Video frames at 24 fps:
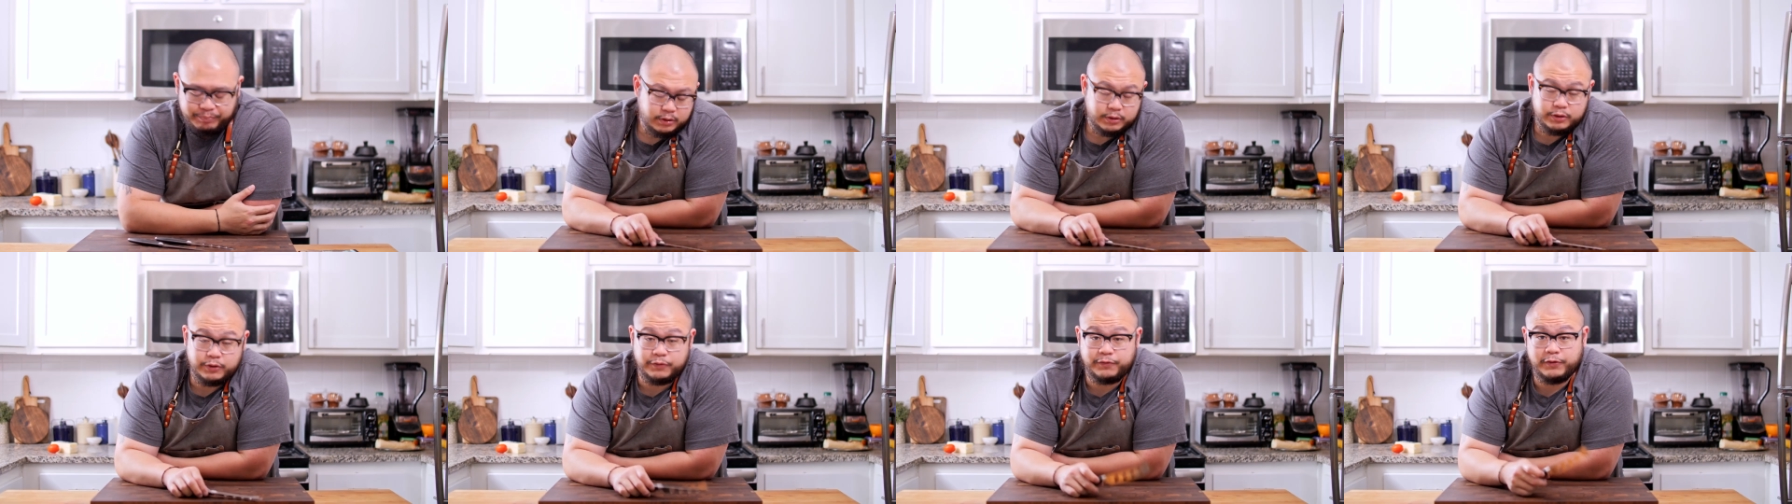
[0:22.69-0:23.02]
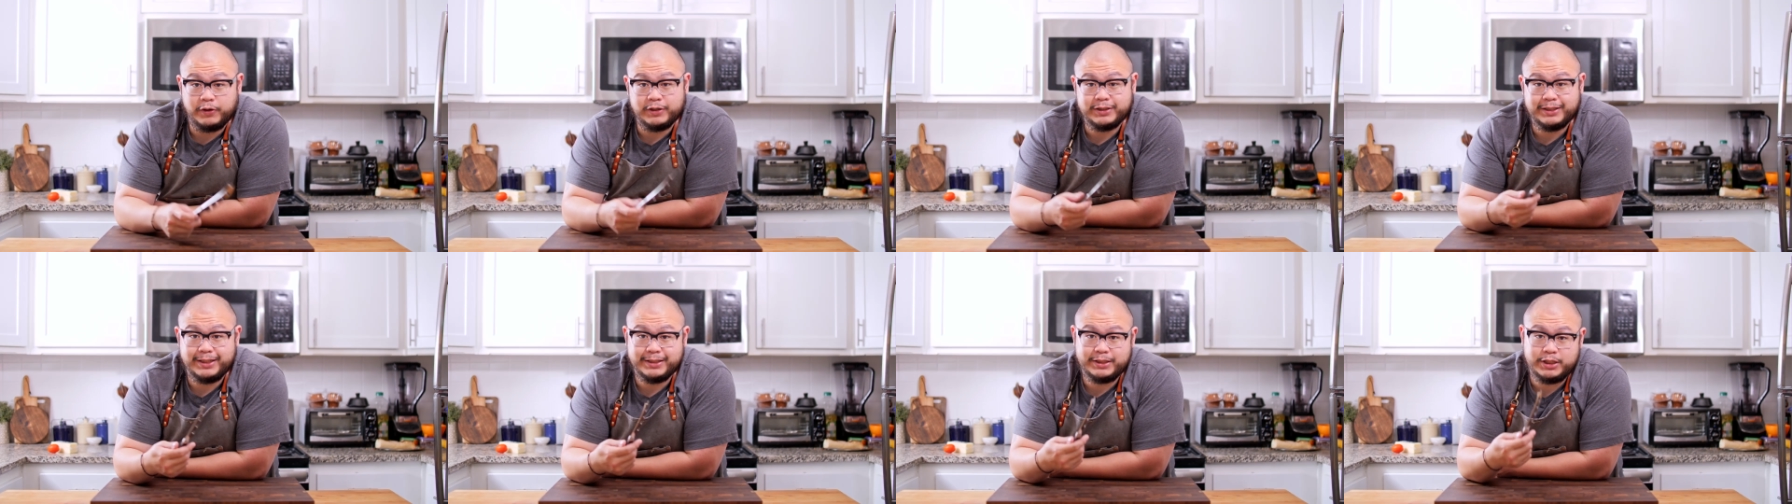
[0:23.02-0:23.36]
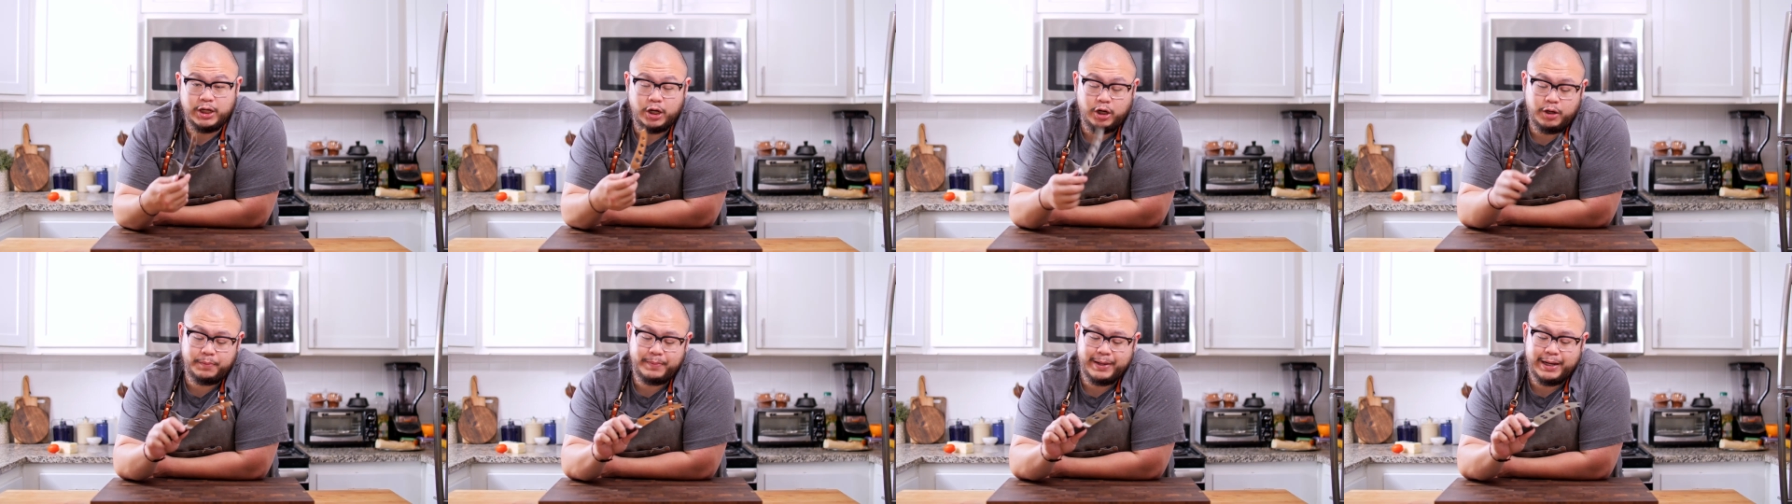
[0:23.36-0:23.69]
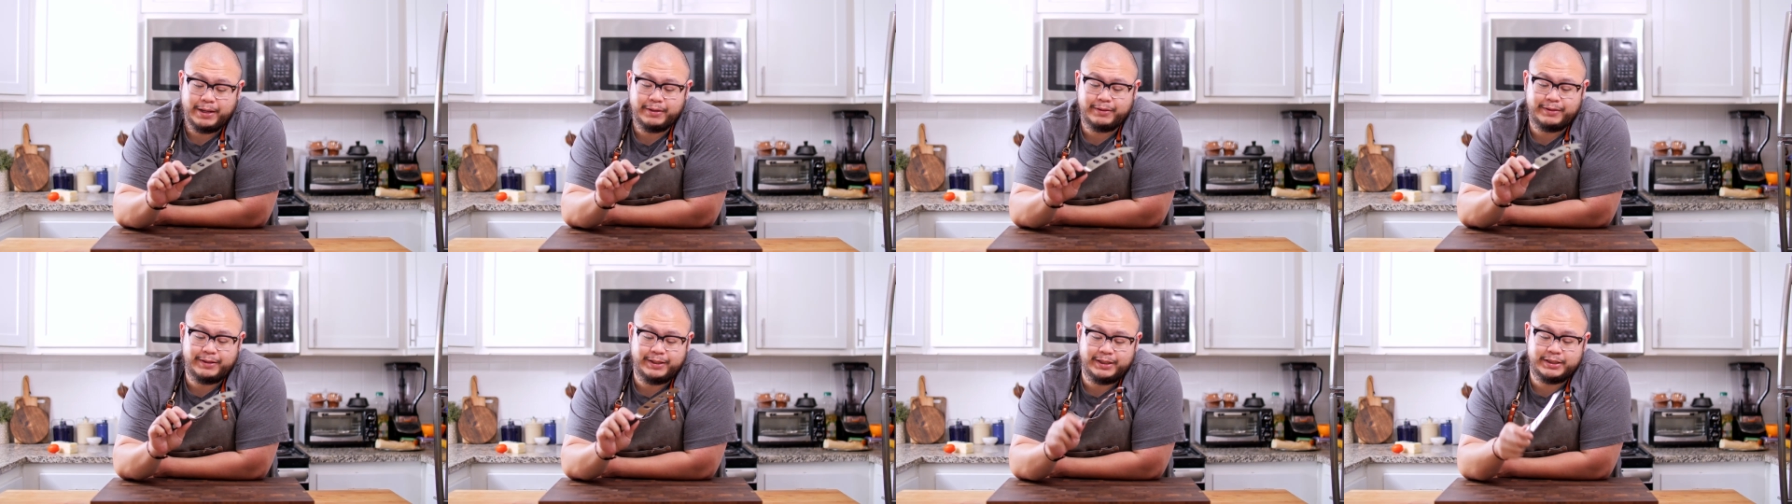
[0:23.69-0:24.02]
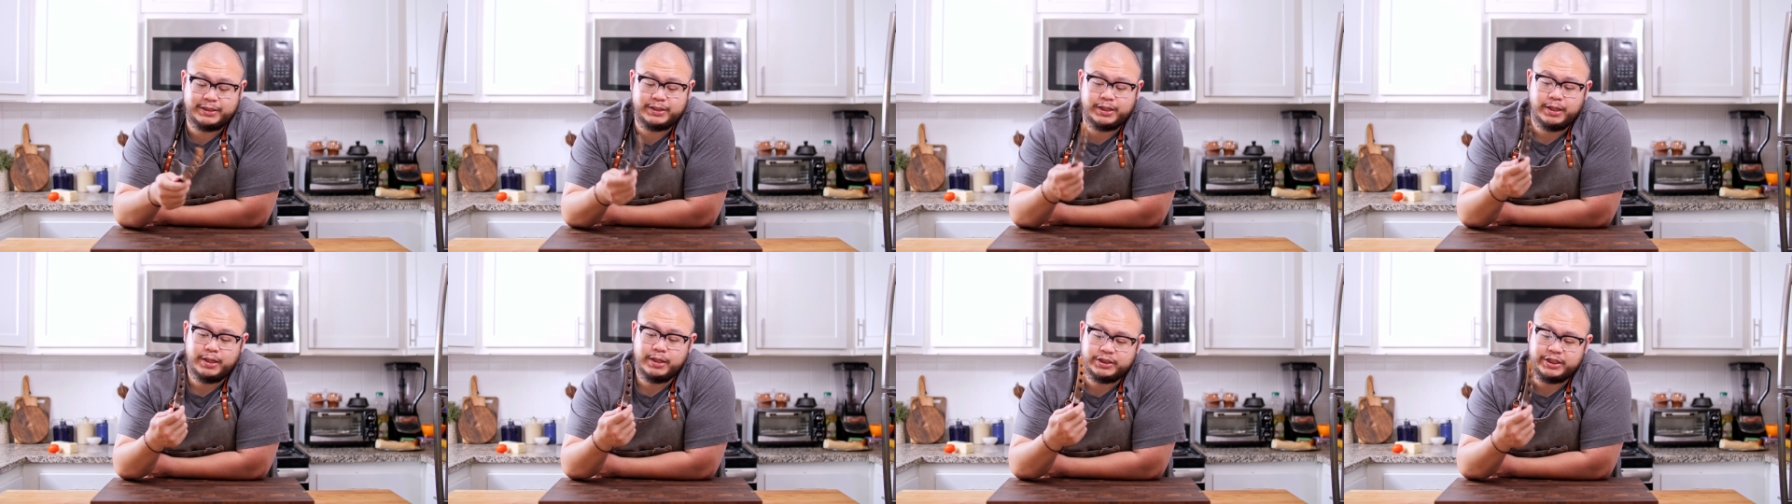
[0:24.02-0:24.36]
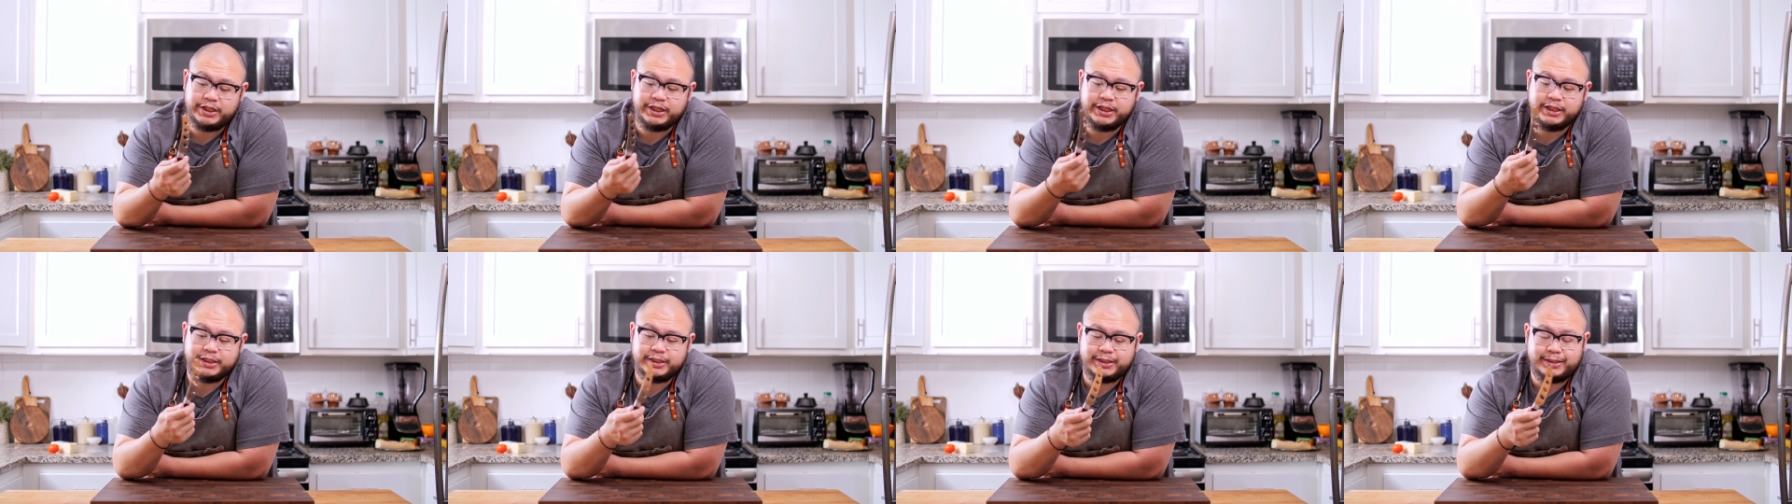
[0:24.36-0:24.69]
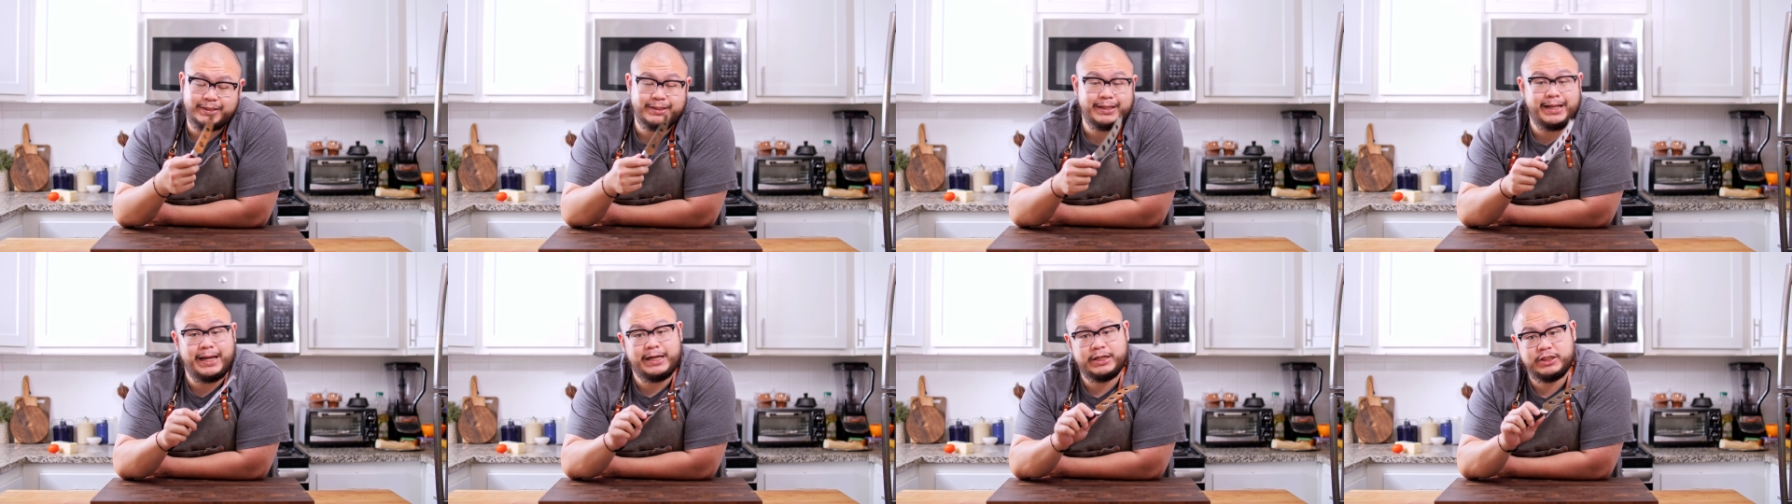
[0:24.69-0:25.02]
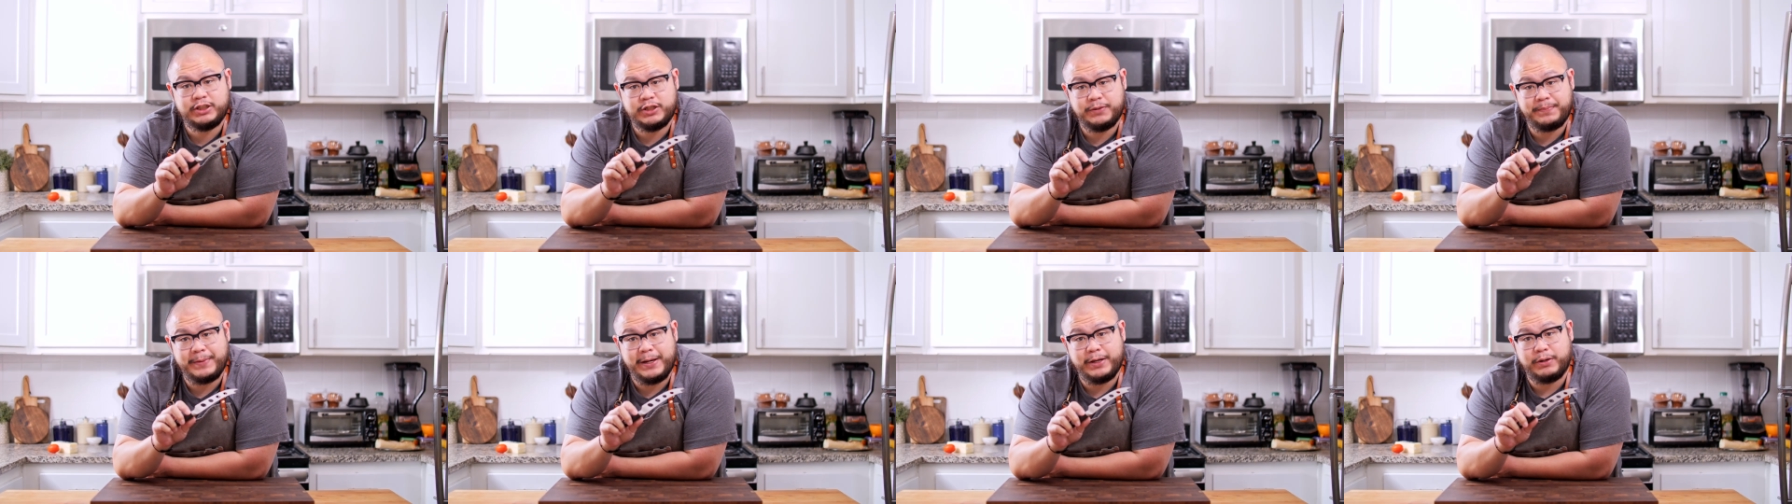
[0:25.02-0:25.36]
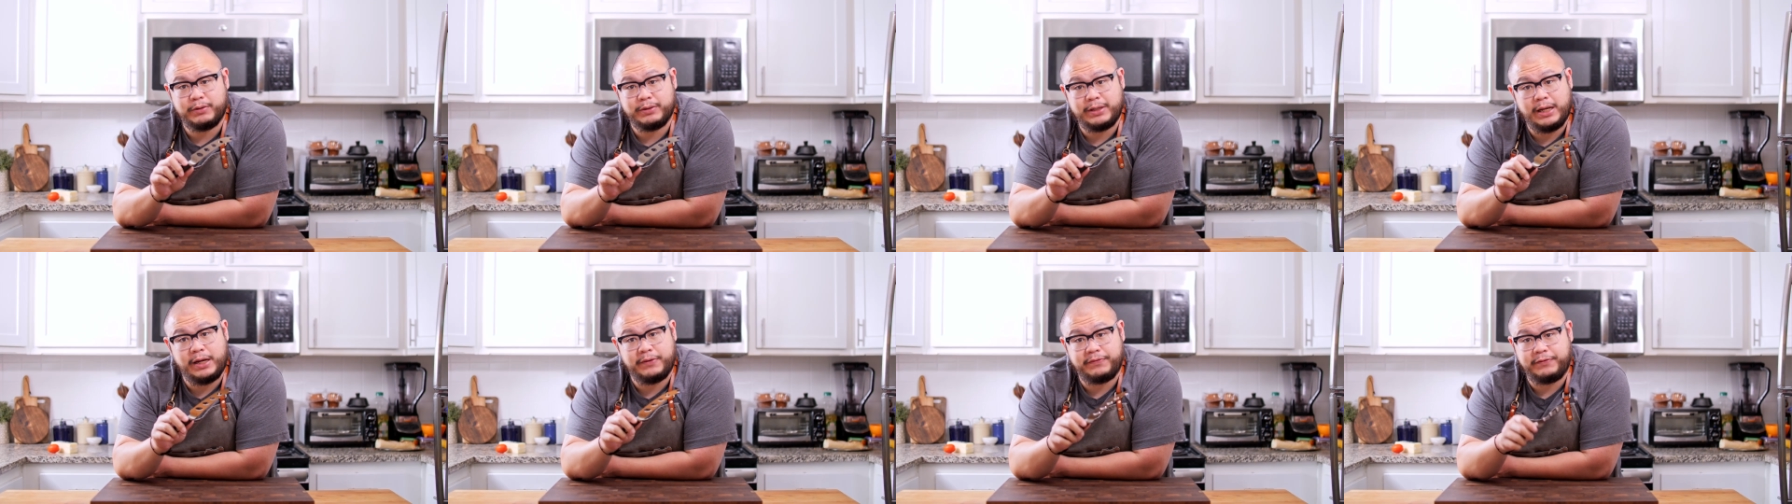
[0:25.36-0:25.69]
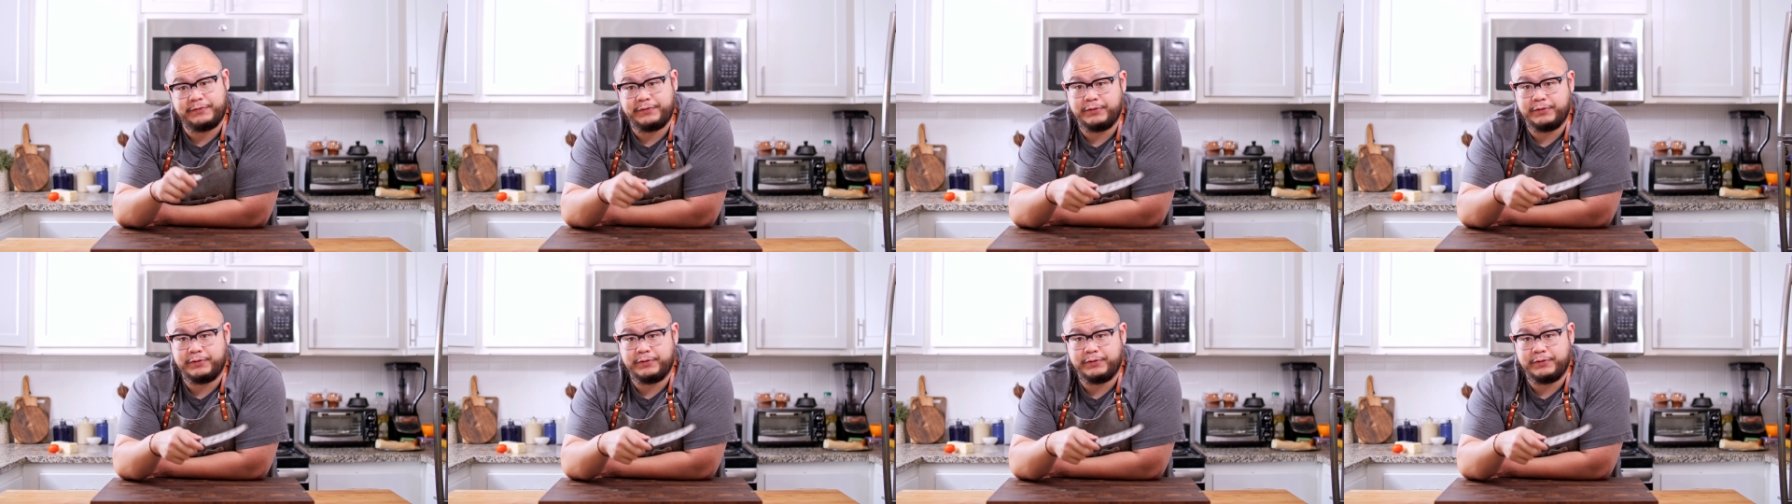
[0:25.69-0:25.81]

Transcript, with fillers: So first let's talk about this cheese slash tomato knife.